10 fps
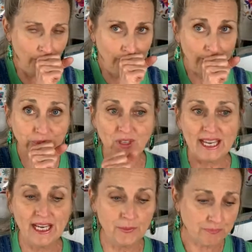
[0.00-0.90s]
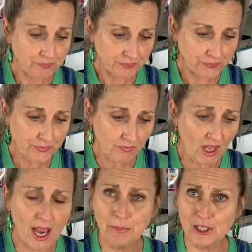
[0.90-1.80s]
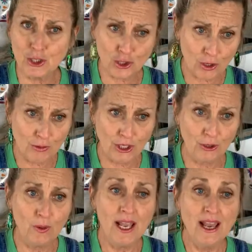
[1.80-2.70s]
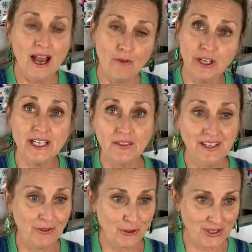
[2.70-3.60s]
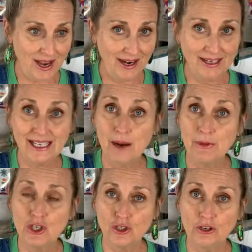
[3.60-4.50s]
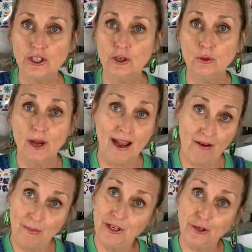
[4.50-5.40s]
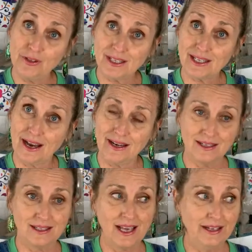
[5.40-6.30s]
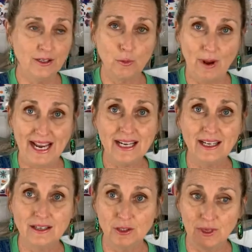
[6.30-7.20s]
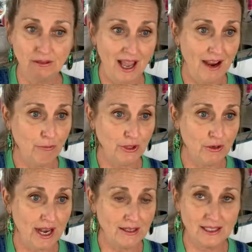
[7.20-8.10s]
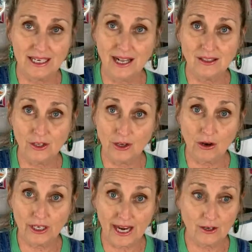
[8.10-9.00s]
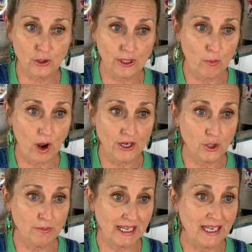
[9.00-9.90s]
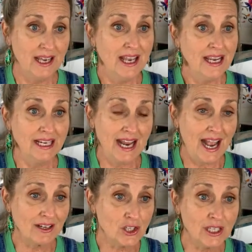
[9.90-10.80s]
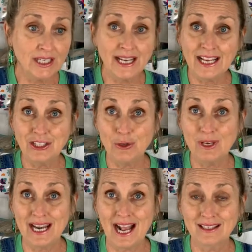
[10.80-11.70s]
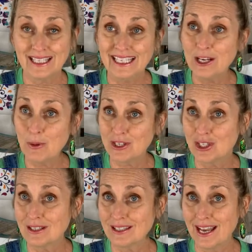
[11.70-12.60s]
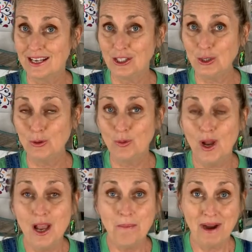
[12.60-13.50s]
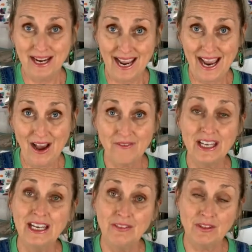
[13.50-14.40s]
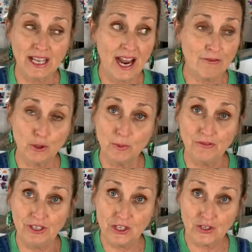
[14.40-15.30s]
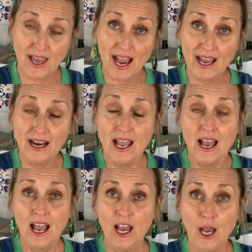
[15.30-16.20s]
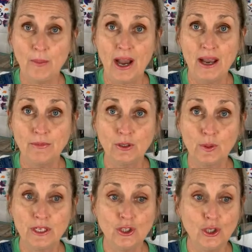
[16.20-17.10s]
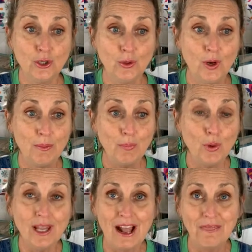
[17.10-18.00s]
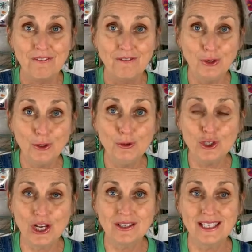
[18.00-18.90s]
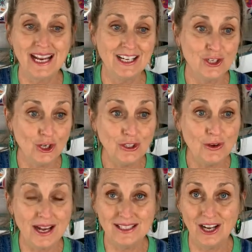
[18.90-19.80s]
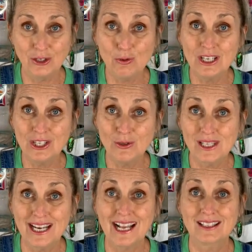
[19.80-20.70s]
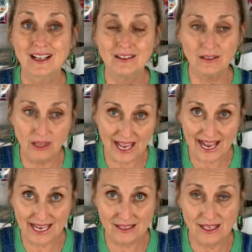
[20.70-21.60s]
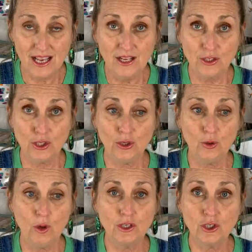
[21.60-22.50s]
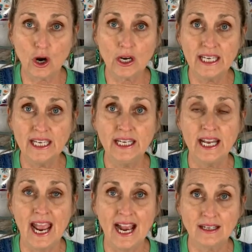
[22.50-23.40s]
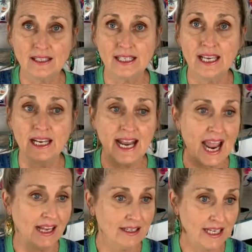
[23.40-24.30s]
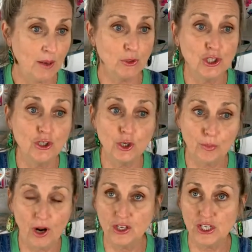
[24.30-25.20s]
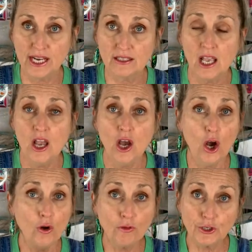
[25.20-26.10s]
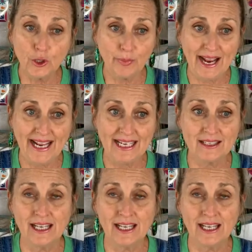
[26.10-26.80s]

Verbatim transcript: and I'm gonna show you, I've already done the other side, and I'm gonna show you how I'm gonna do this side. I decided to wait and do it live with you guys tonight so y'all could actually watch me in action and you can ask any questions that you might have. And then after we finish that, um, I'm going to pull out the Voodoo Gel Stain and show you guys how you can use it as a glaze to darken, accent, add depth to your projects over your paint.